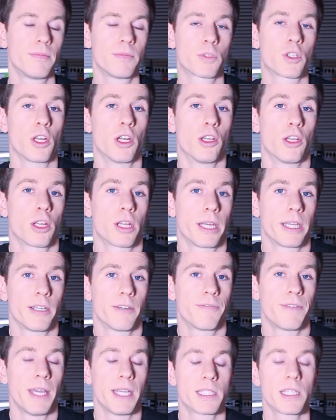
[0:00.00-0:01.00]
it's gonna look like
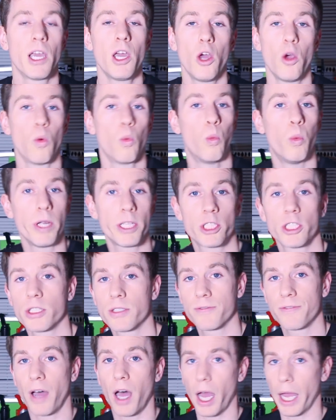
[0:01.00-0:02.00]
your face, which
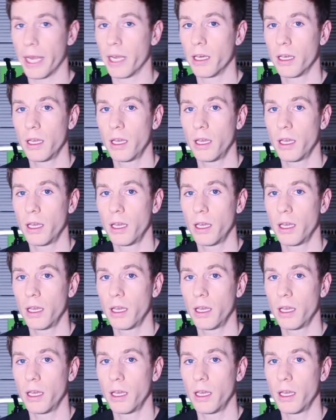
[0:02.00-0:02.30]
is fine.